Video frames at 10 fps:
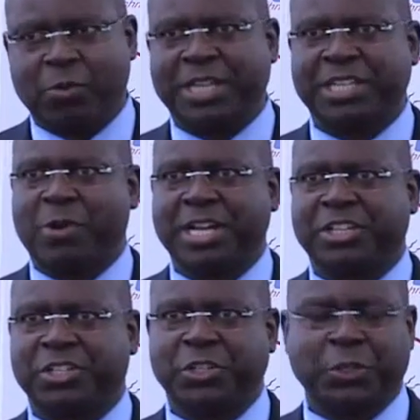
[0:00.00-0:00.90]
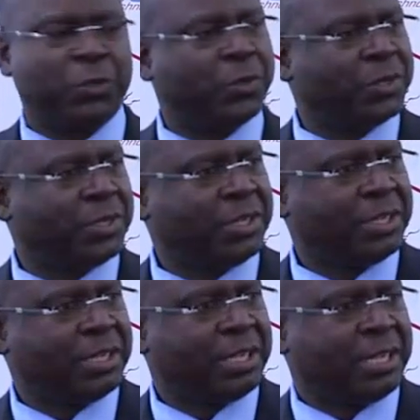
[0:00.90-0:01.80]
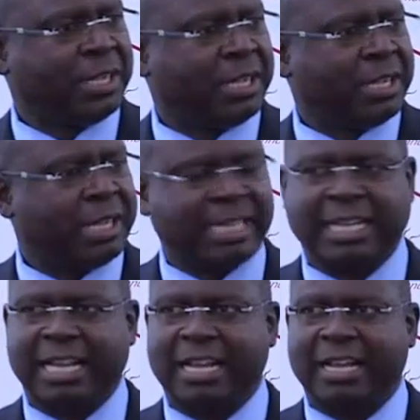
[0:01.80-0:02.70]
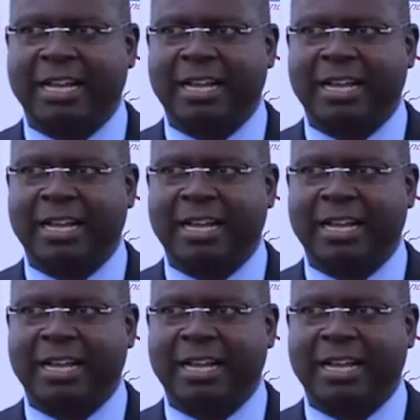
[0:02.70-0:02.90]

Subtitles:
what he wanted to do, that